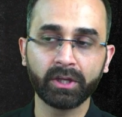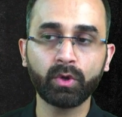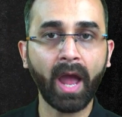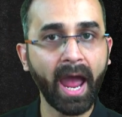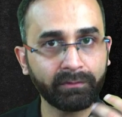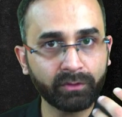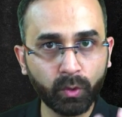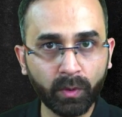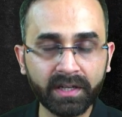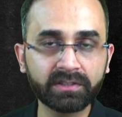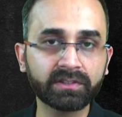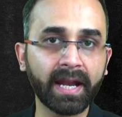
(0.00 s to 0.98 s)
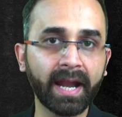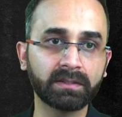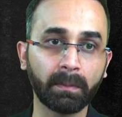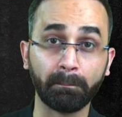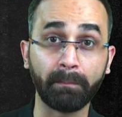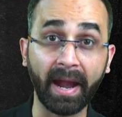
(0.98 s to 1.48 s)
You have to understand
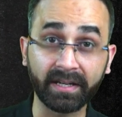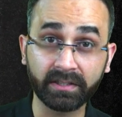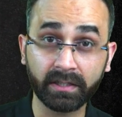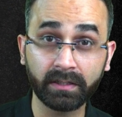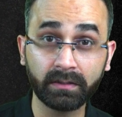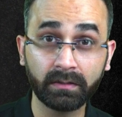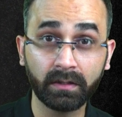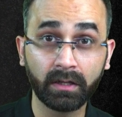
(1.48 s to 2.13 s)
the pattern,